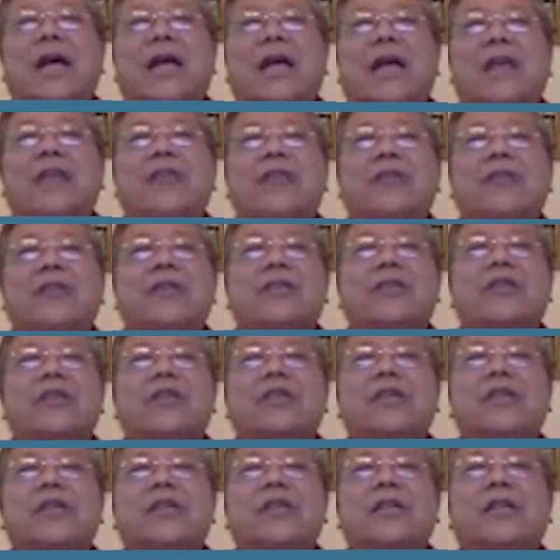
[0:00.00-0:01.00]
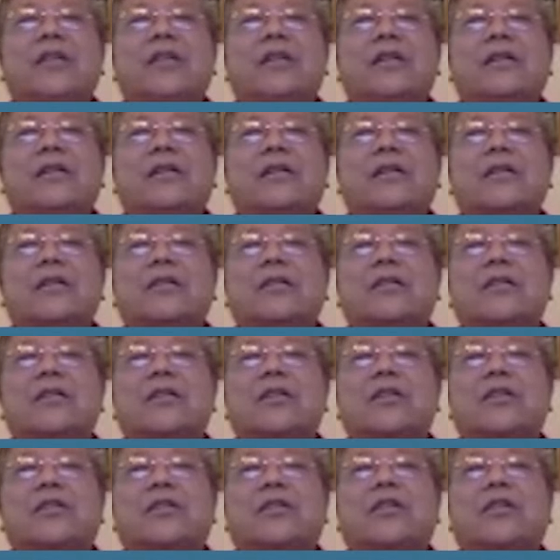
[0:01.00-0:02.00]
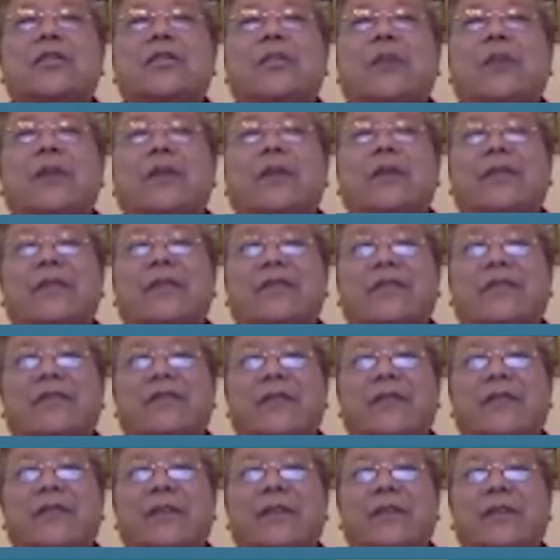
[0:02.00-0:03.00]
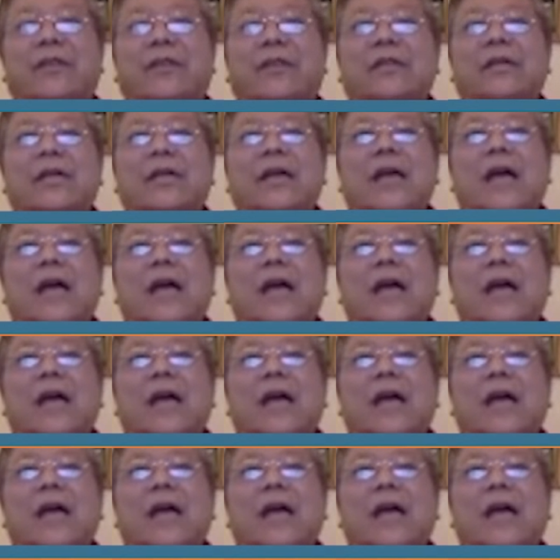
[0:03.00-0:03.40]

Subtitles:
As you can see here, this is a QQ modified ferritin,